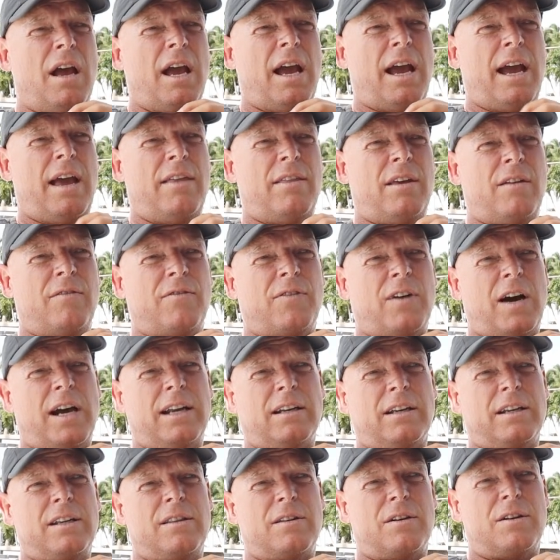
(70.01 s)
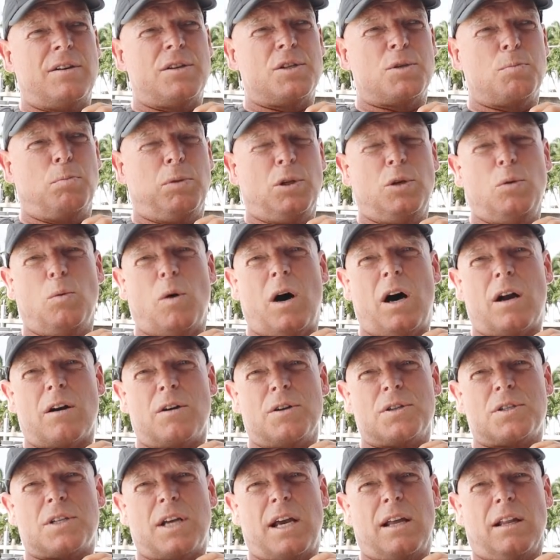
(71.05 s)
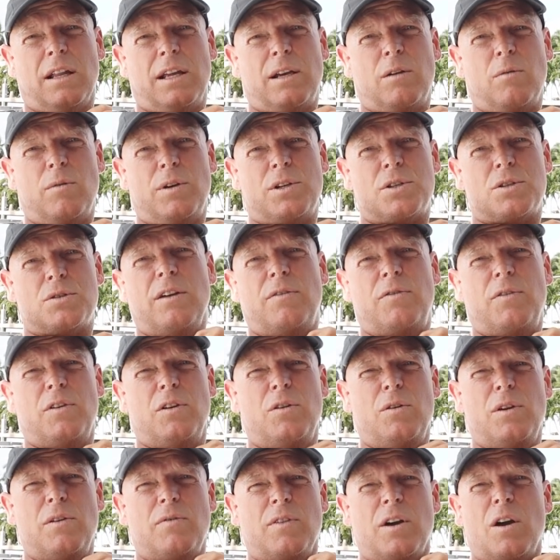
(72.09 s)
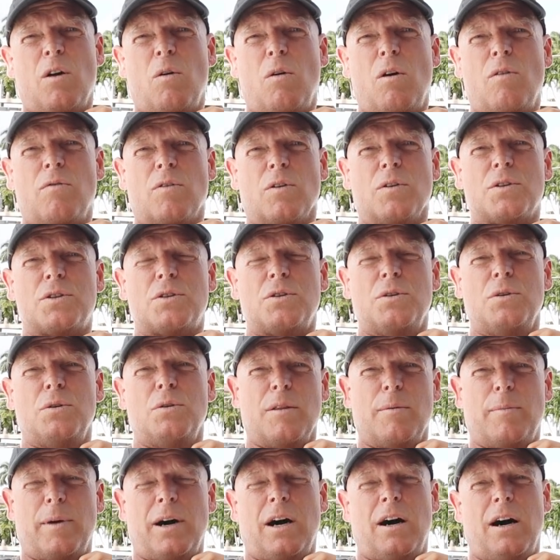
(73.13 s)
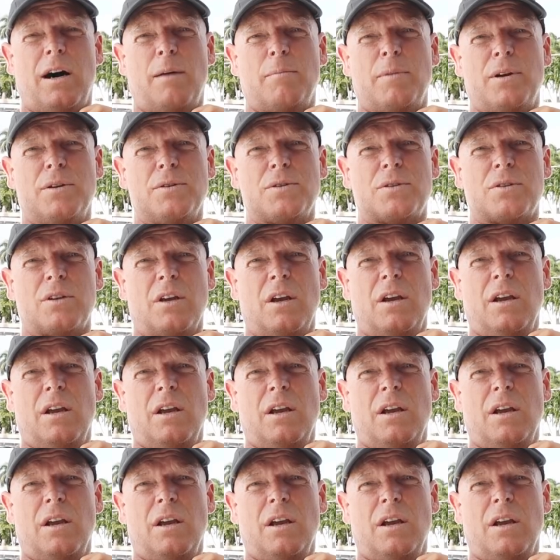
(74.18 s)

And then finally there's blue water sailing, which if you even go over to the Bahamas